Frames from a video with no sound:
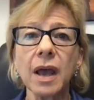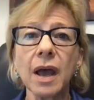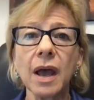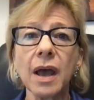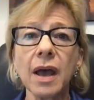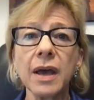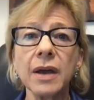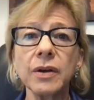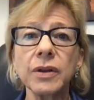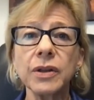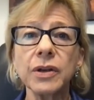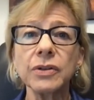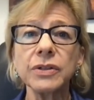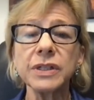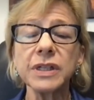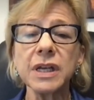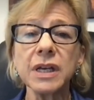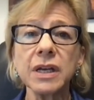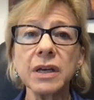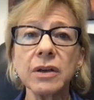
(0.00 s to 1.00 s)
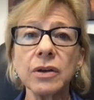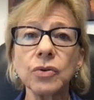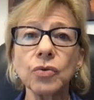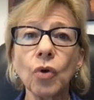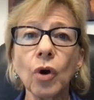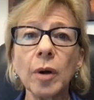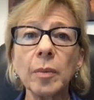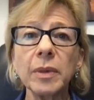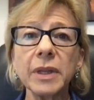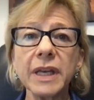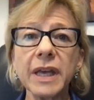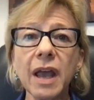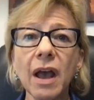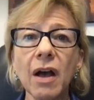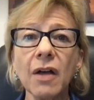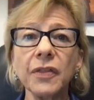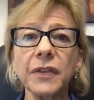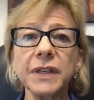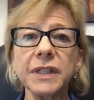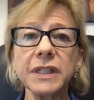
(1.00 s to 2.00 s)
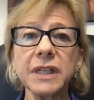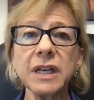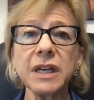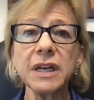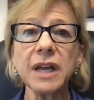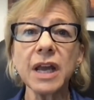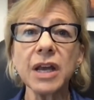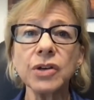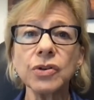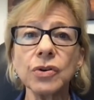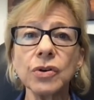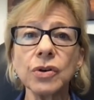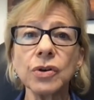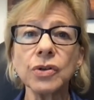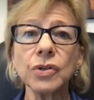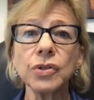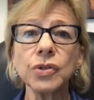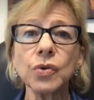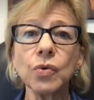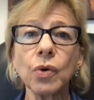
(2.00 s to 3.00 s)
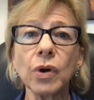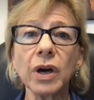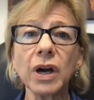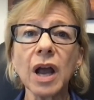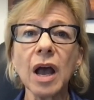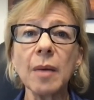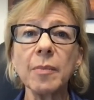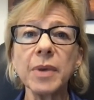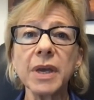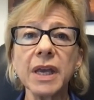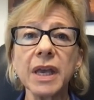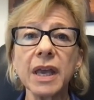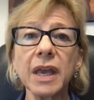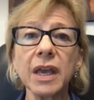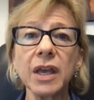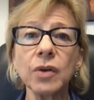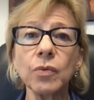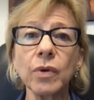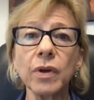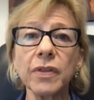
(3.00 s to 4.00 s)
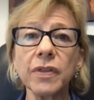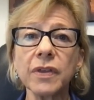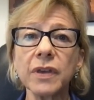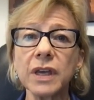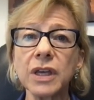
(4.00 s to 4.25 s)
And they're seeing normally healthy teenagers who are coming in with